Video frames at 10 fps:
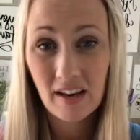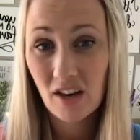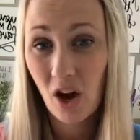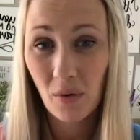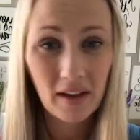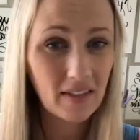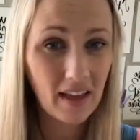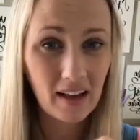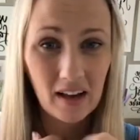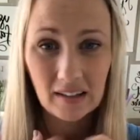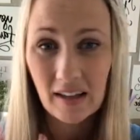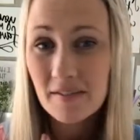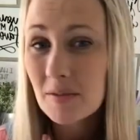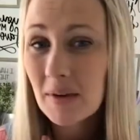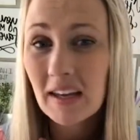and knowing that God
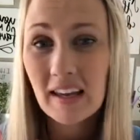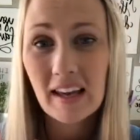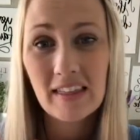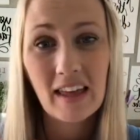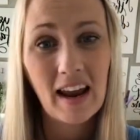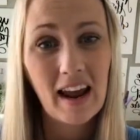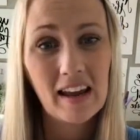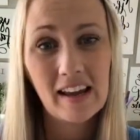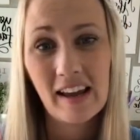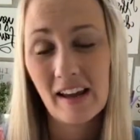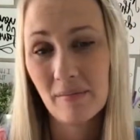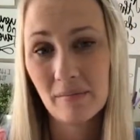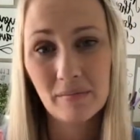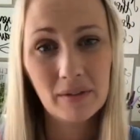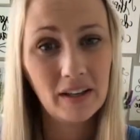loves me and that I
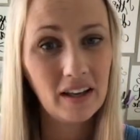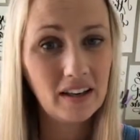am